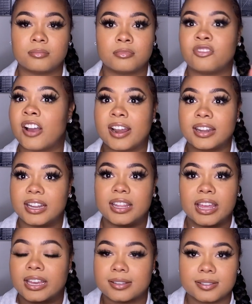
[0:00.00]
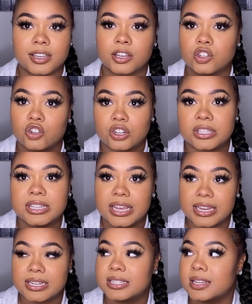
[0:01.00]
finding like a signature
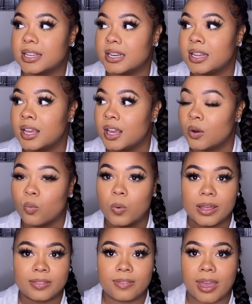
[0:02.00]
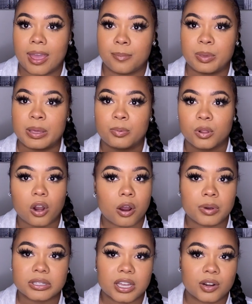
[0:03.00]
scent and one that people are
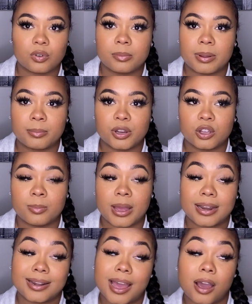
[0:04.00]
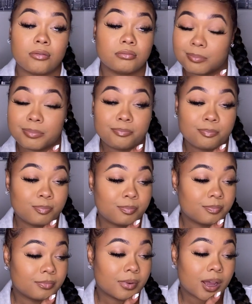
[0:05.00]
always gonna remember you by. Now,
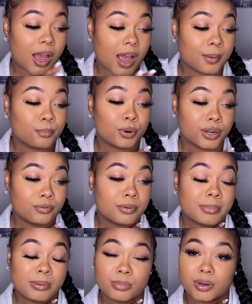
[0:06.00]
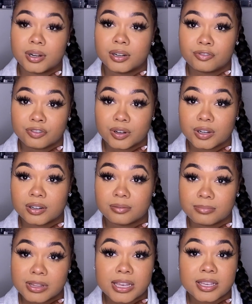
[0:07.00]
I'm pretty remembered for
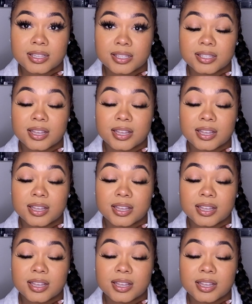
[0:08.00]
this,